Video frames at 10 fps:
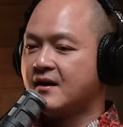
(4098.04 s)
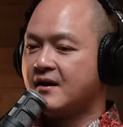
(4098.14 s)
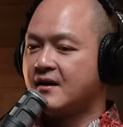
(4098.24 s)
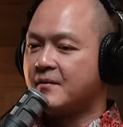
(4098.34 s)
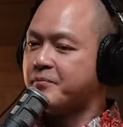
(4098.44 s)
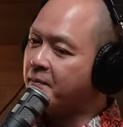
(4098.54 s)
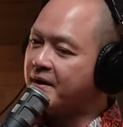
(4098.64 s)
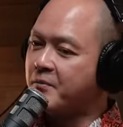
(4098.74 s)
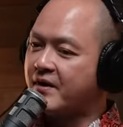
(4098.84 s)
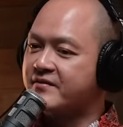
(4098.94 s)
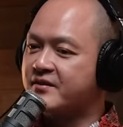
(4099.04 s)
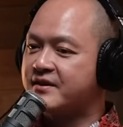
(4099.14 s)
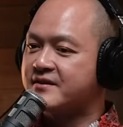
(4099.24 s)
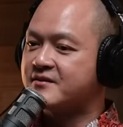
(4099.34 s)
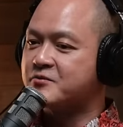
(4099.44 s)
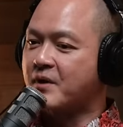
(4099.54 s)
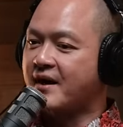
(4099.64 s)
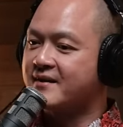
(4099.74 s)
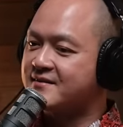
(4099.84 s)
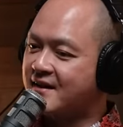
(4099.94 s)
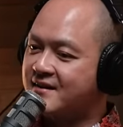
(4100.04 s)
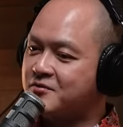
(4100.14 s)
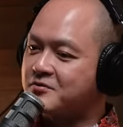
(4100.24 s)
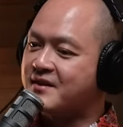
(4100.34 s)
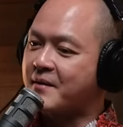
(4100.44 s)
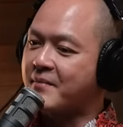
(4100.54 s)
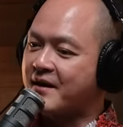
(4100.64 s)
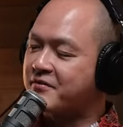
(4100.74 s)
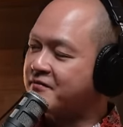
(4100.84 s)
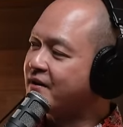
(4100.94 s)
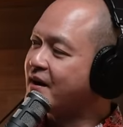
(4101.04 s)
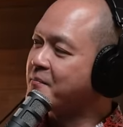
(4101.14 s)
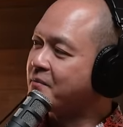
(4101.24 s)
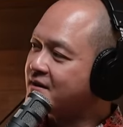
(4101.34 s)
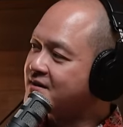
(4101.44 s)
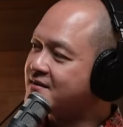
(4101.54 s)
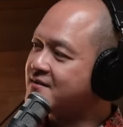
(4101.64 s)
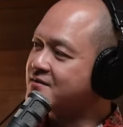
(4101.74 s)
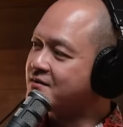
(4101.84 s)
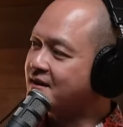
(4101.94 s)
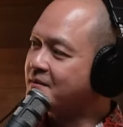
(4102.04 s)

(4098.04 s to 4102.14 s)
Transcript: Uh, probably one of the reasons why I decided to step back from frontline politics as well.